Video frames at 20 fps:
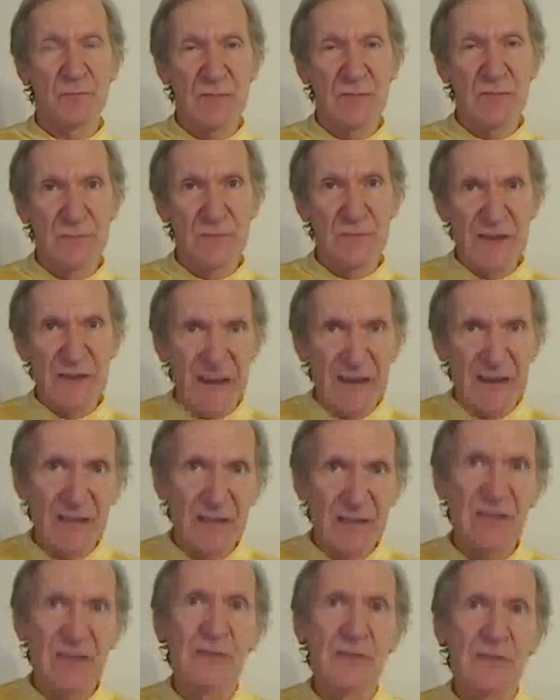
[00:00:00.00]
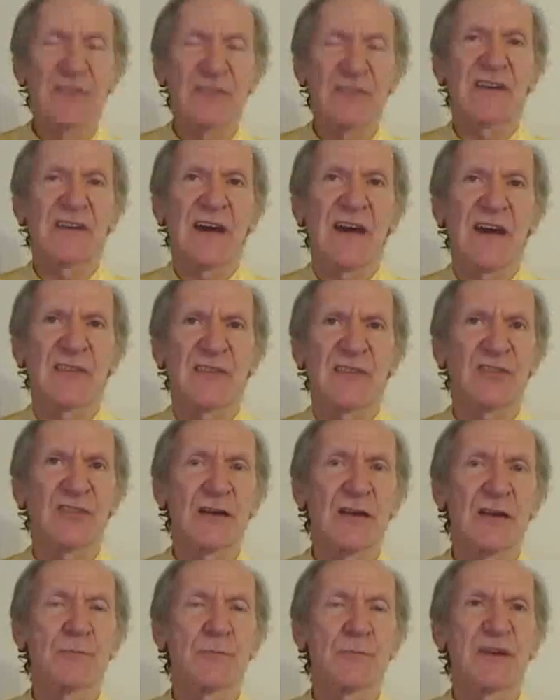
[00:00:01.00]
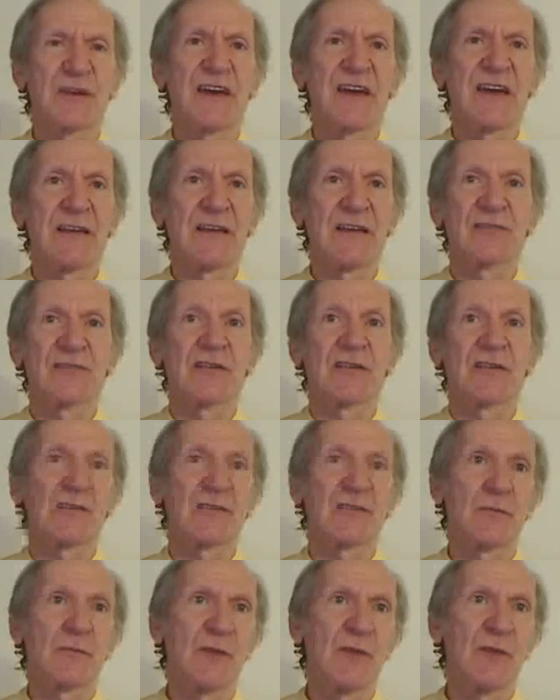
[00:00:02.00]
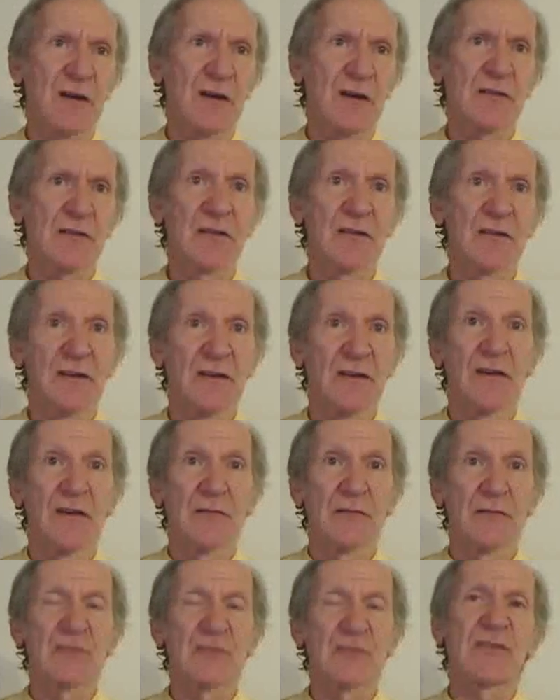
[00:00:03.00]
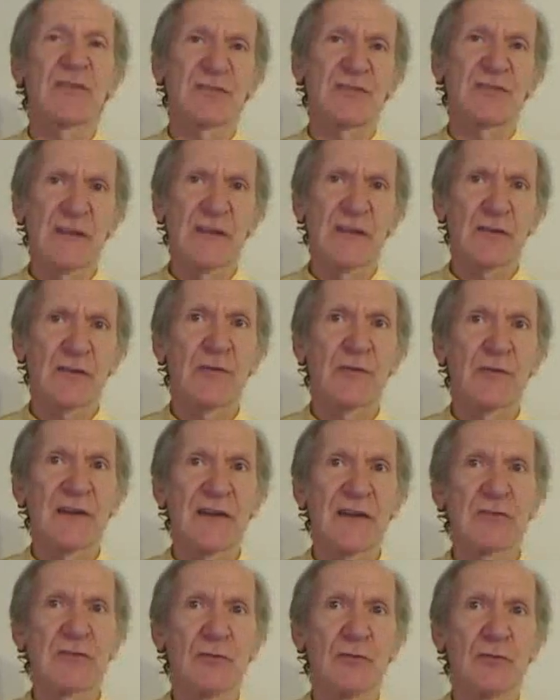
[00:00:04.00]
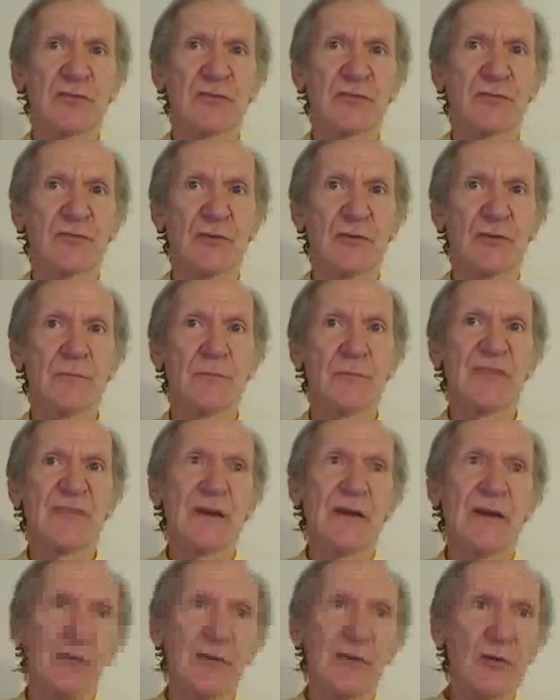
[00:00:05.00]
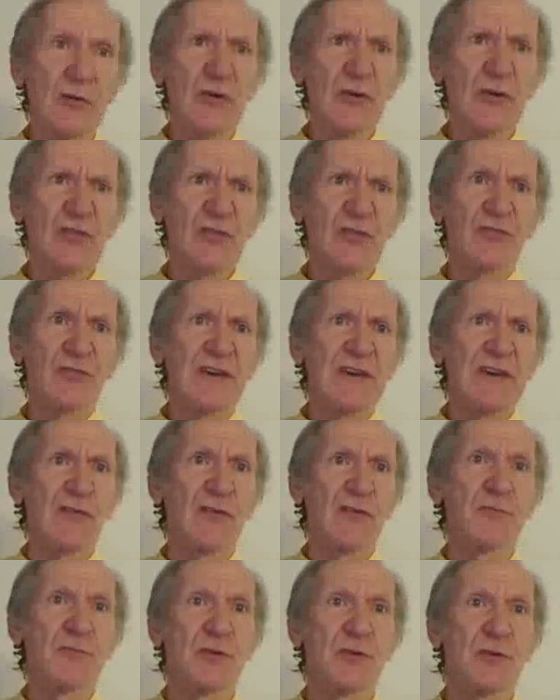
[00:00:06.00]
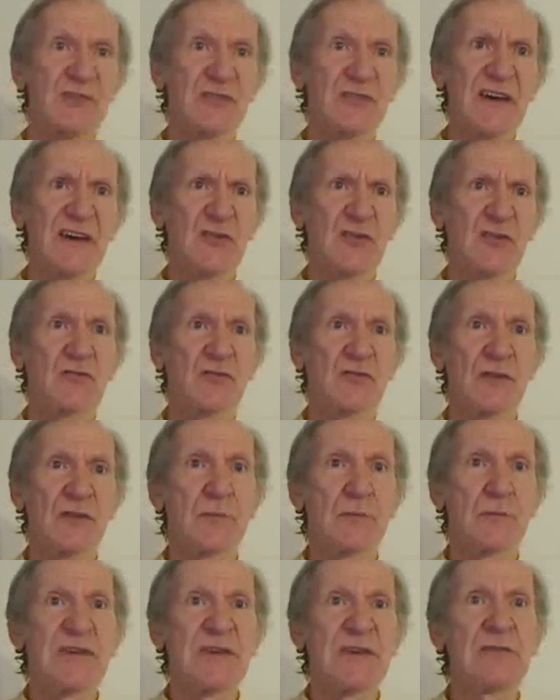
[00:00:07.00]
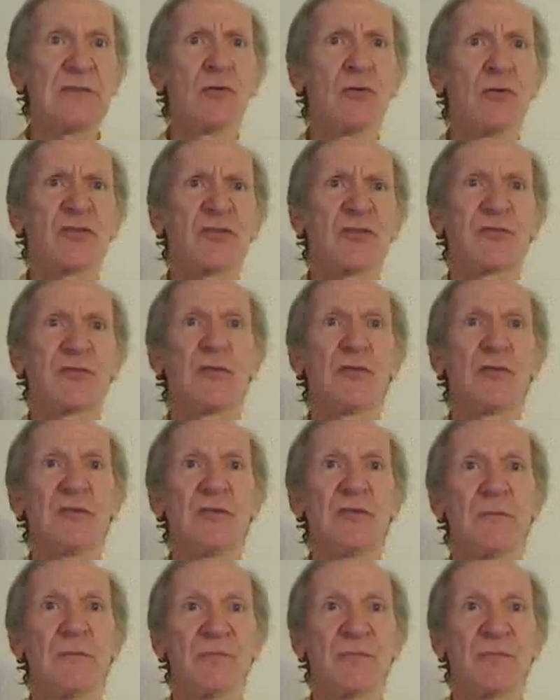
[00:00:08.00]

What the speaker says: we can say, with the astral planes. It's a model which is still quite useful. Your sphere of protection will be useful